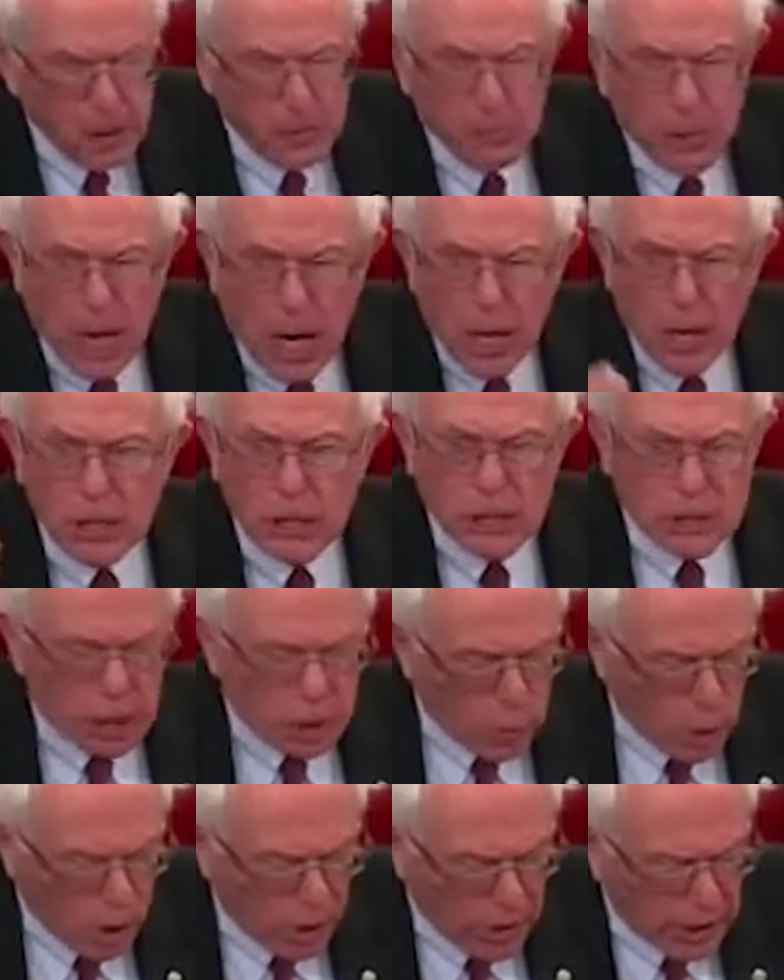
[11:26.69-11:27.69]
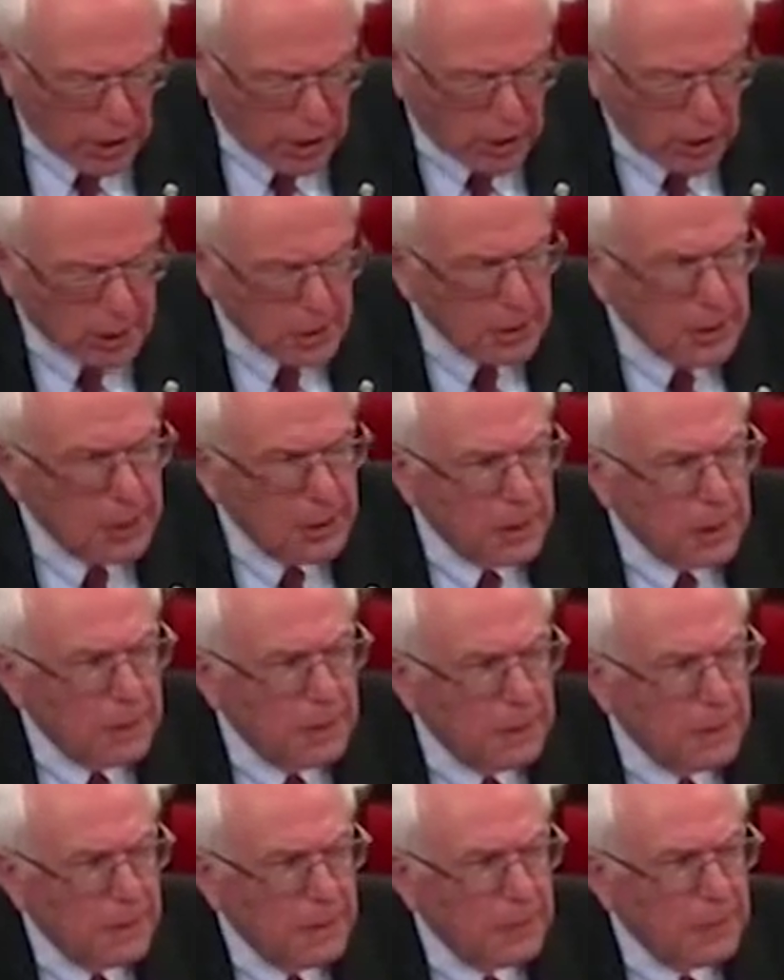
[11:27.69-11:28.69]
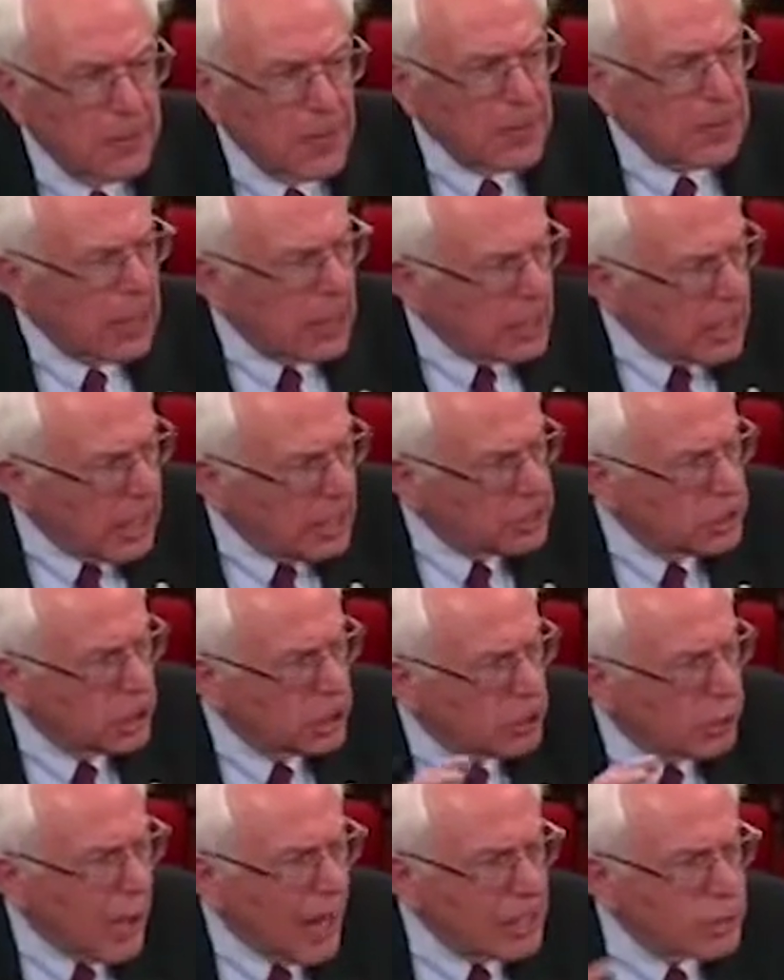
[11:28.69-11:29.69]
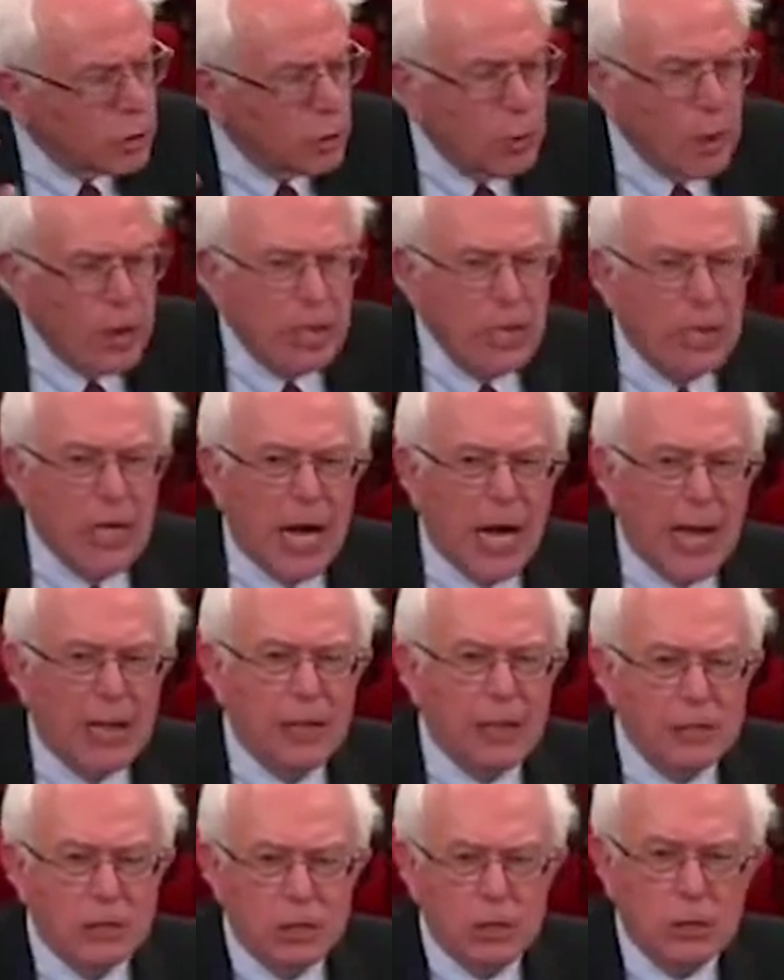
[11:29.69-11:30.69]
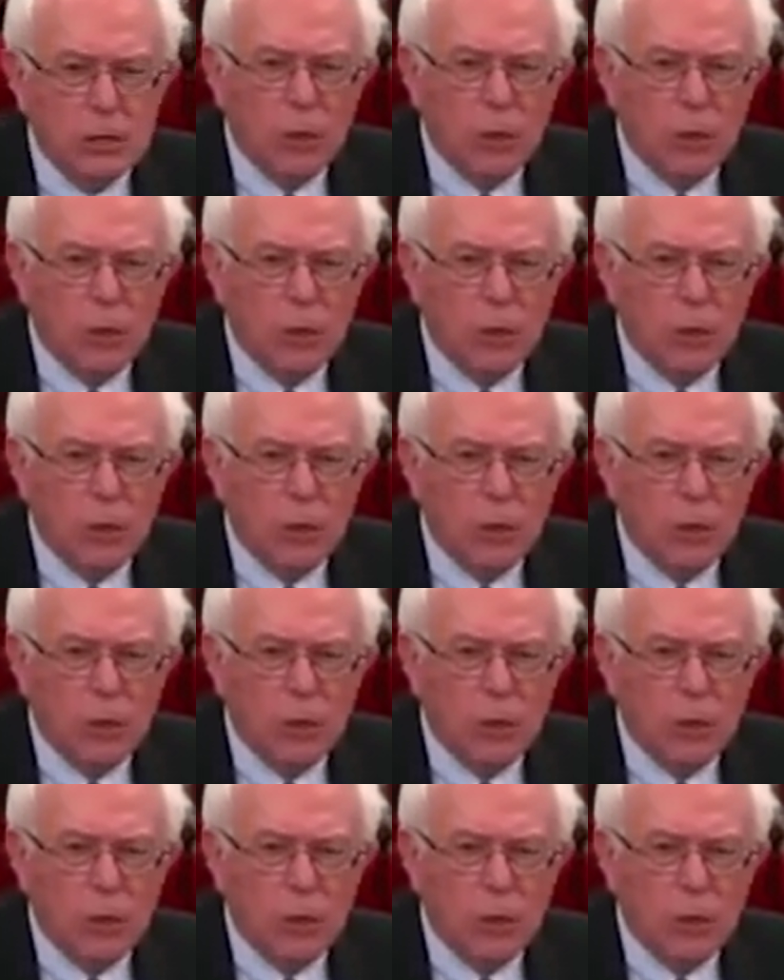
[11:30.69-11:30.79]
Parents are worried that their kids are graduating college,